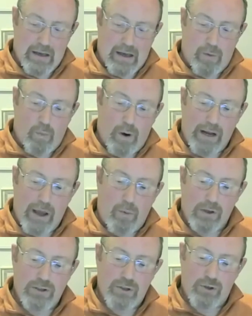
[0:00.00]
what I
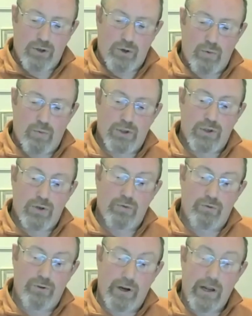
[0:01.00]
wanted to do was to
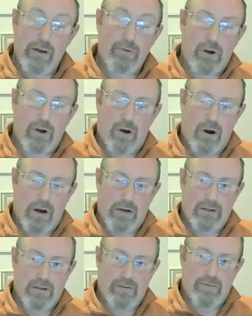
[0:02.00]
video record
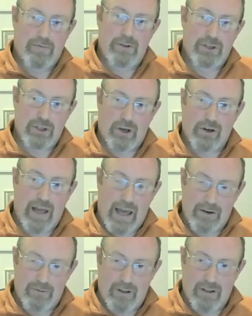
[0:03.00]
the sun
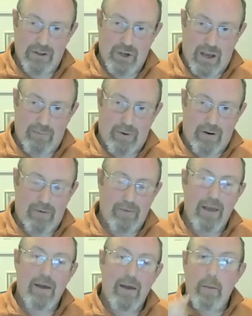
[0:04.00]
entering the chamber.
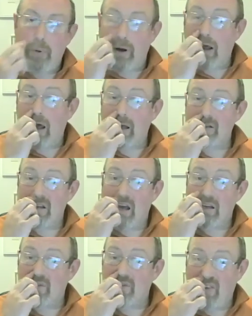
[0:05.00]
But
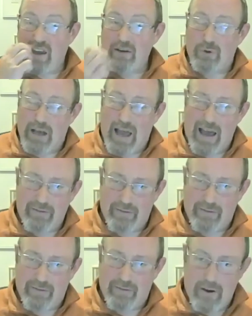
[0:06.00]
as fate would have
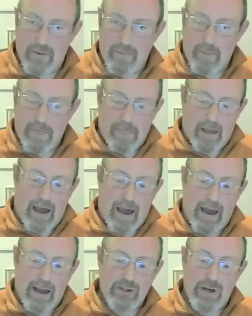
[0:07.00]
it, I
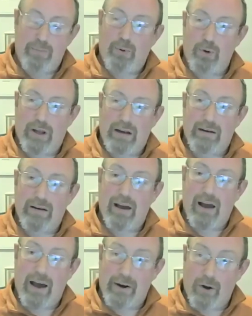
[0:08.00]
actually put in
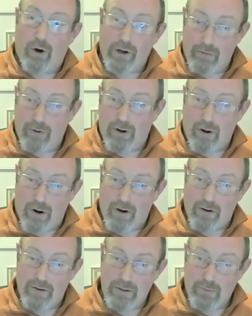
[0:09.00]
an audio
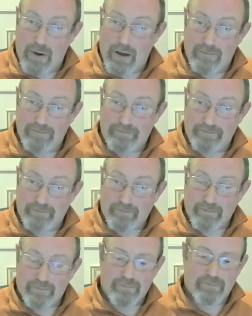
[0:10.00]
recorder as well.
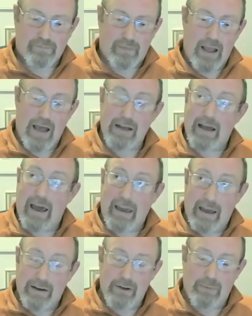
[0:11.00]
And I
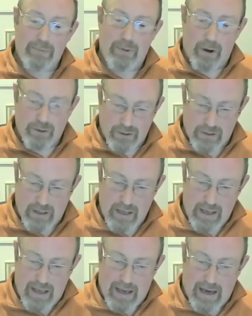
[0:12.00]
headed up the mountain
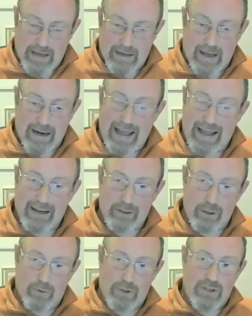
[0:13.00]
and let it
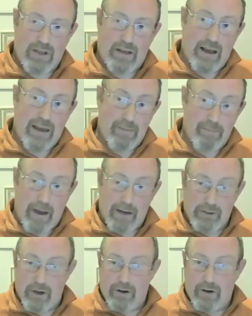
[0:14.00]
do its thing. And I came back
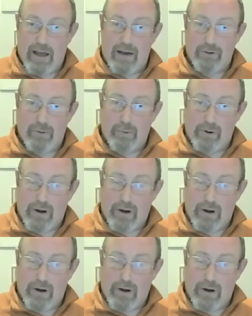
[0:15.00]
down after about an